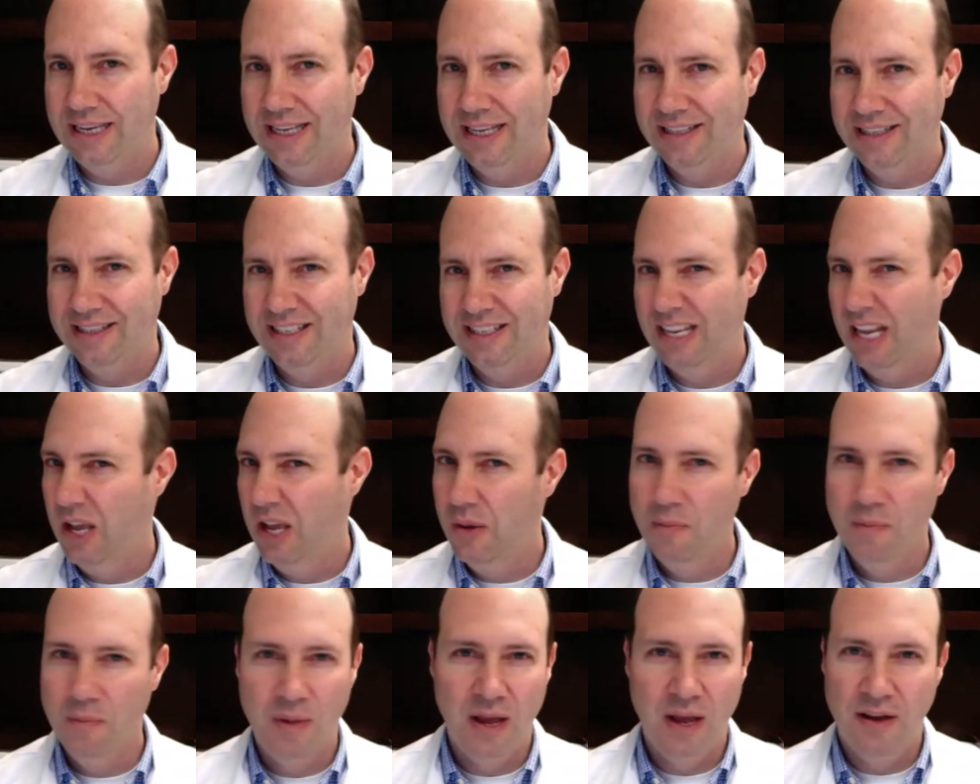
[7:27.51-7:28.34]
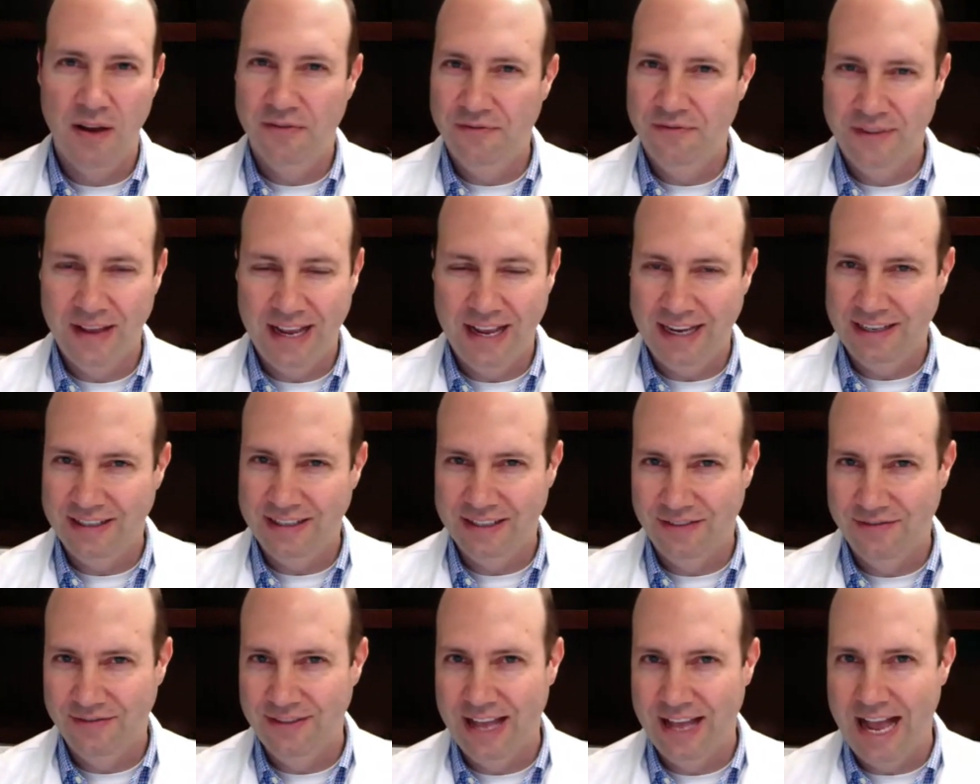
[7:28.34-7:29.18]
get some
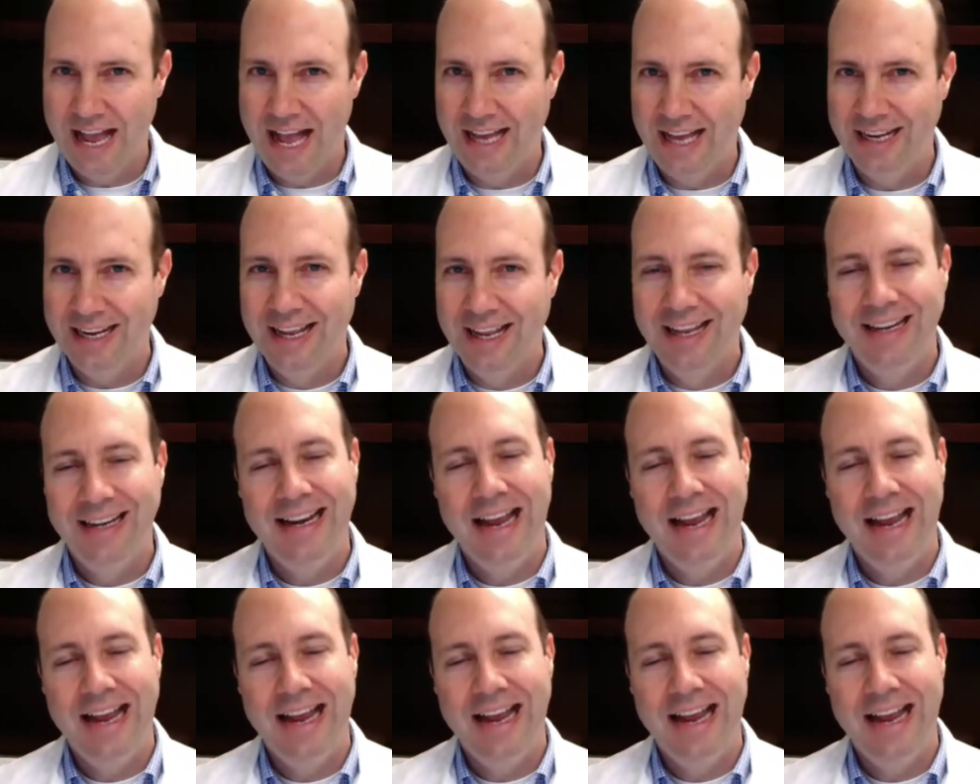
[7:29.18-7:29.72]
effects of that.